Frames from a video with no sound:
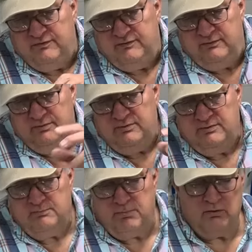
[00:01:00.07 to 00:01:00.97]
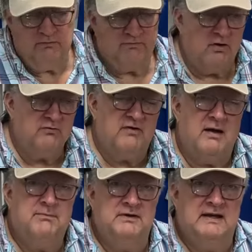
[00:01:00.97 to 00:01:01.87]
the boat floats
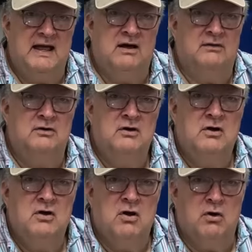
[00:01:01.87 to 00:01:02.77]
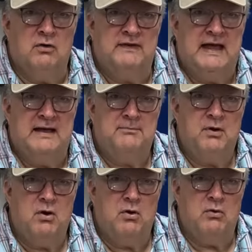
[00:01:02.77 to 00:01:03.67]
up and down on that
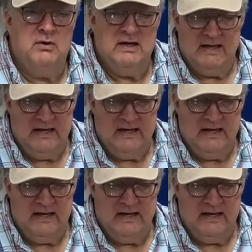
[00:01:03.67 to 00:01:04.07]
pole,